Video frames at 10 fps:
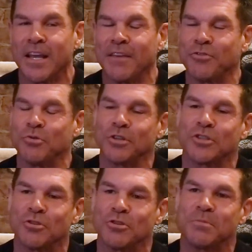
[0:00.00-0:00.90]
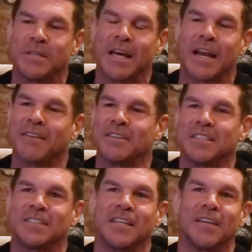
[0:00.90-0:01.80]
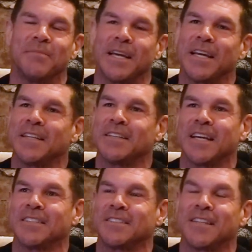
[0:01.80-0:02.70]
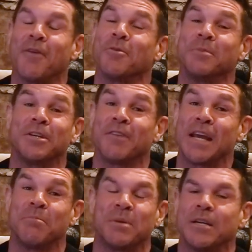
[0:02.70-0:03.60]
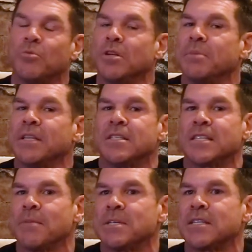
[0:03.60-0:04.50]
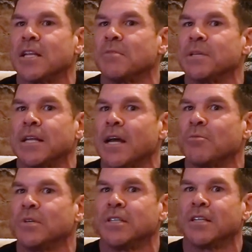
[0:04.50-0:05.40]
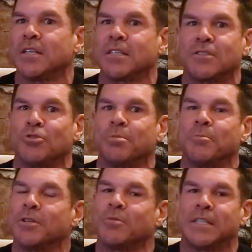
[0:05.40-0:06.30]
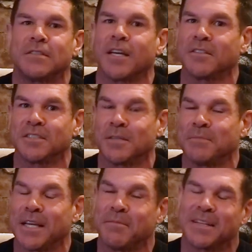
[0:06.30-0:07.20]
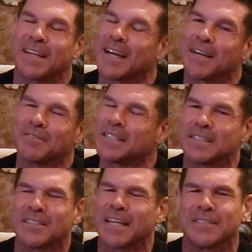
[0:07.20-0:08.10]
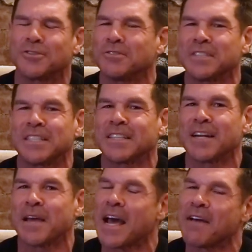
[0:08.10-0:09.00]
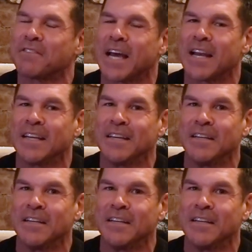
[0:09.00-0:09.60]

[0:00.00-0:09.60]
if you would have told me that, I would have said, man, that's, that would be great. But it would have been the same as telling me that I'd win the like super middleweight title someday. I'd be like, I don't think so. I just don't think that I have that.